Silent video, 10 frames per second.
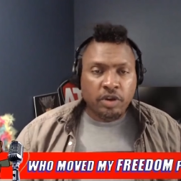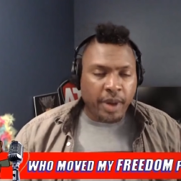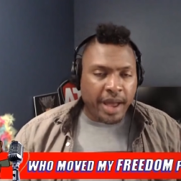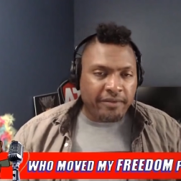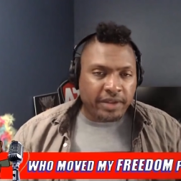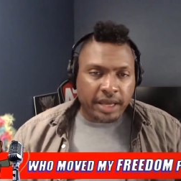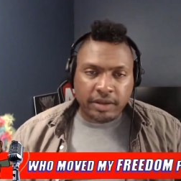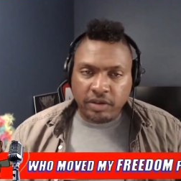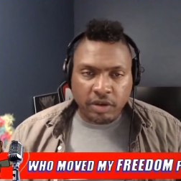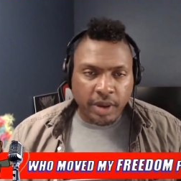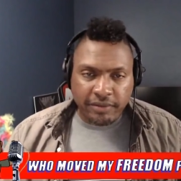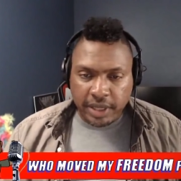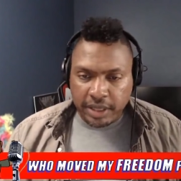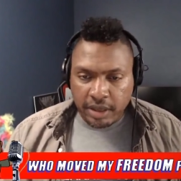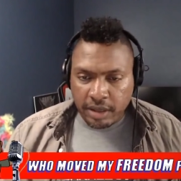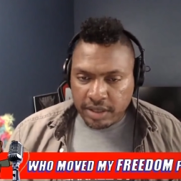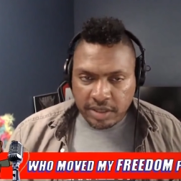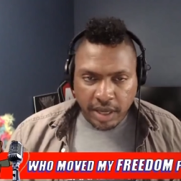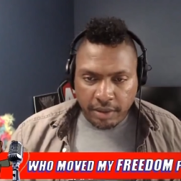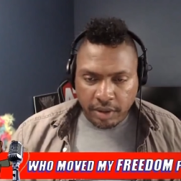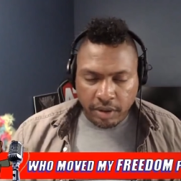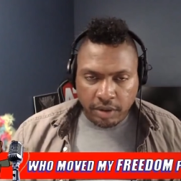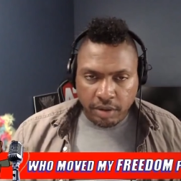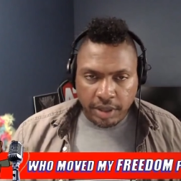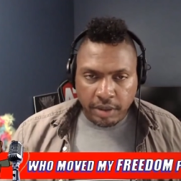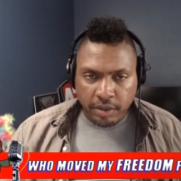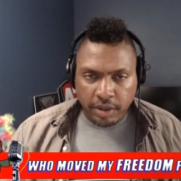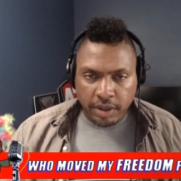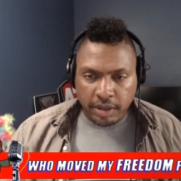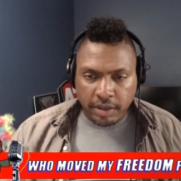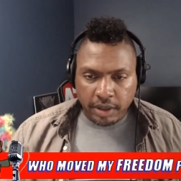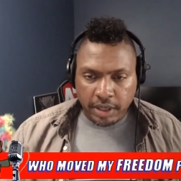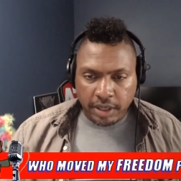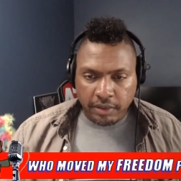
have like do you have like a discount code or anyone anything? No,